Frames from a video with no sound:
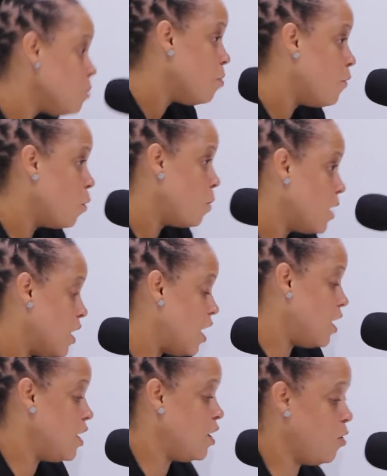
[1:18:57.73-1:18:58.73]
before we get out
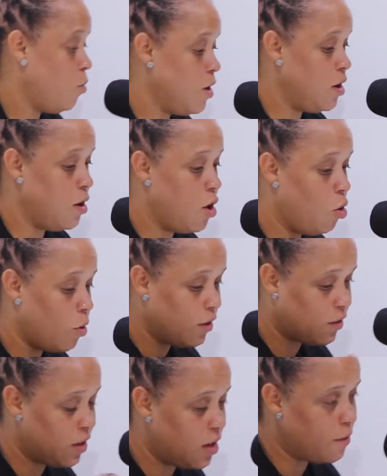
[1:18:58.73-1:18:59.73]
of here, we always
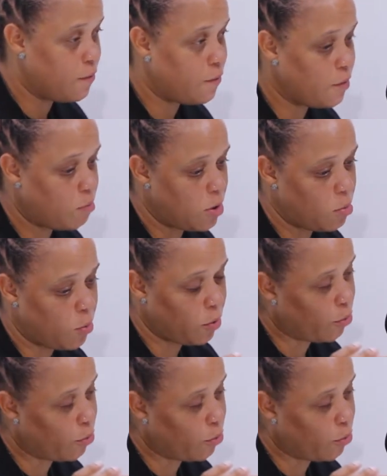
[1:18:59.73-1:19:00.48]
leave people with